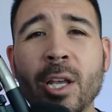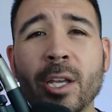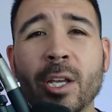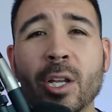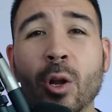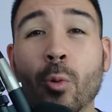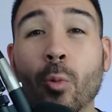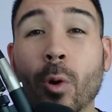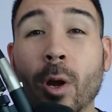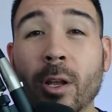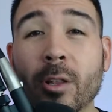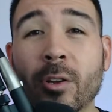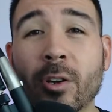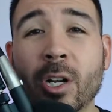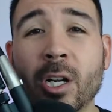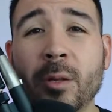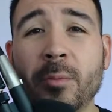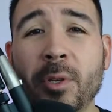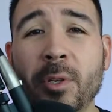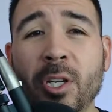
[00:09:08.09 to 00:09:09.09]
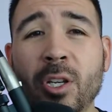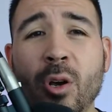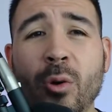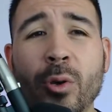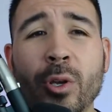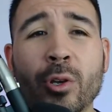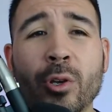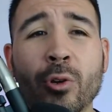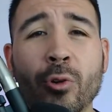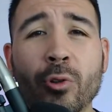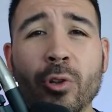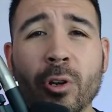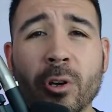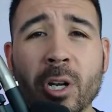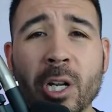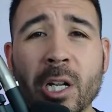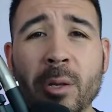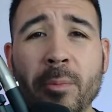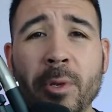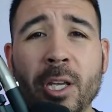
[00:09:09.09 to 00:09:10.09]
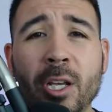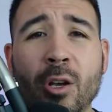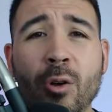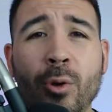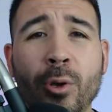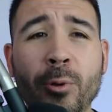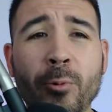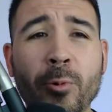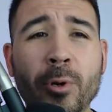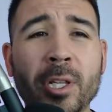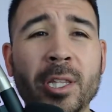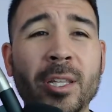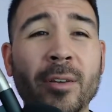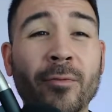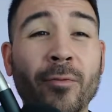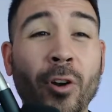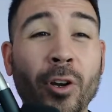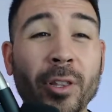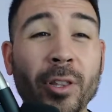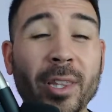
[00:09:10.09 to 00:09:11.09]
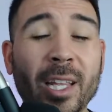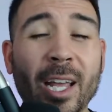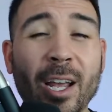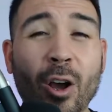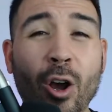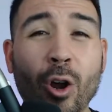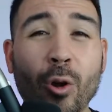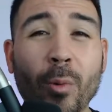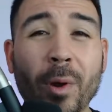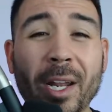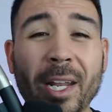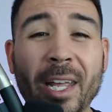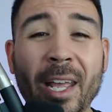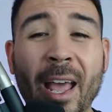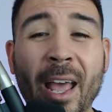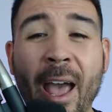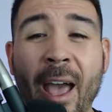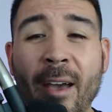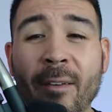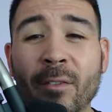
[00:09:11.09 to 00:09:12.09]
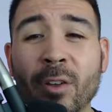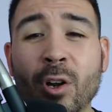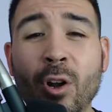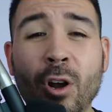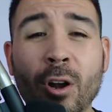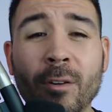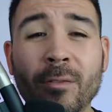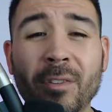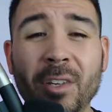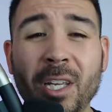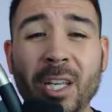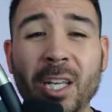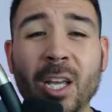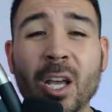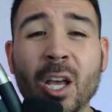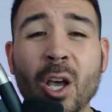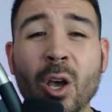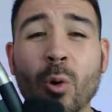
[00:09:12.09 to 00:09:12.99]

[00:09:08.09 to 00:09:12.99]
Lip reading: you know, where they're going to be going, who they're going to be going with, if they already have an RV,